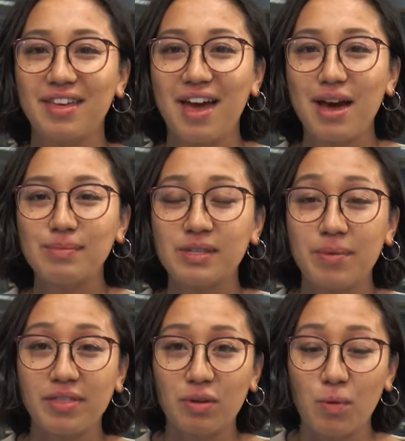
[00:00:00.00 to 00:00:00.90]
I'm
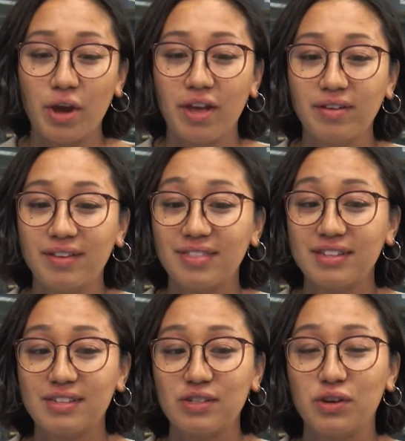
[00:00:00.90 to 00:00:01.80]
Samantha Moya, and
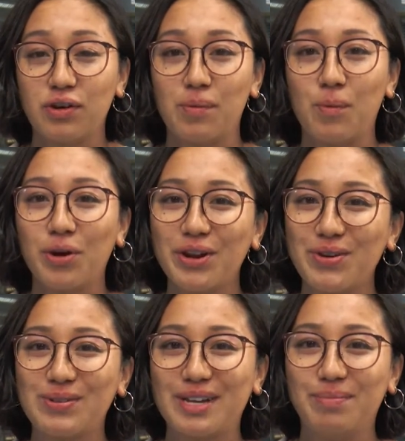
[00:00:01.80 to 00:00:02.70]
this is your morning
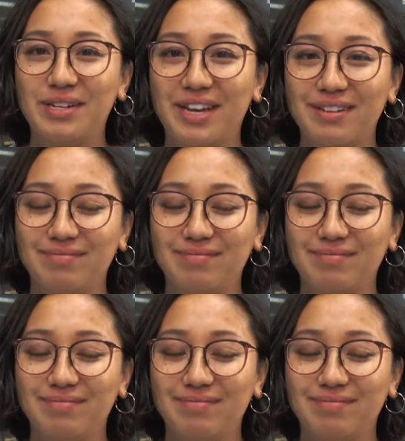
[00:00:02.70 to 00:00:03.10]
news update.